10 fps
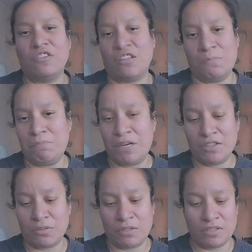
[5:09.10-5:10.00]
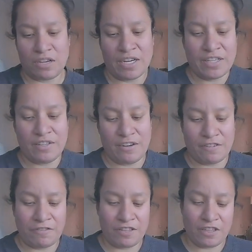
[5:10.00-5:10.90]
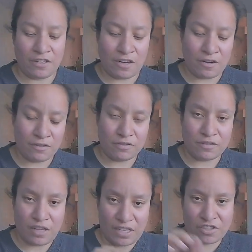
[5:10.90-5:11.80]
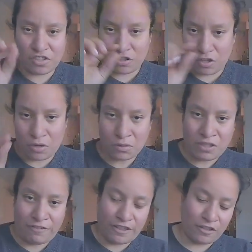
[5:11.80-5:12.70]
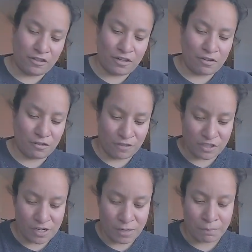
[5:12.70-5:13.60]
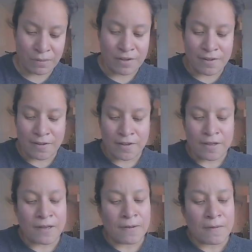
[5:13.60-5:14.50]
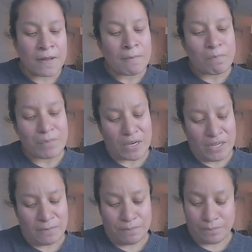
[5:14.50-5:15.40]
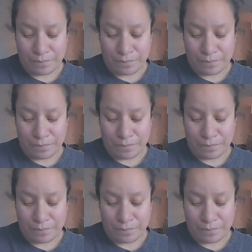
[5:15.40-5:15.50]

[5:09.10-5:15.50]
to draw the best ones. I could never figure it out. I slowly figured it out over time. But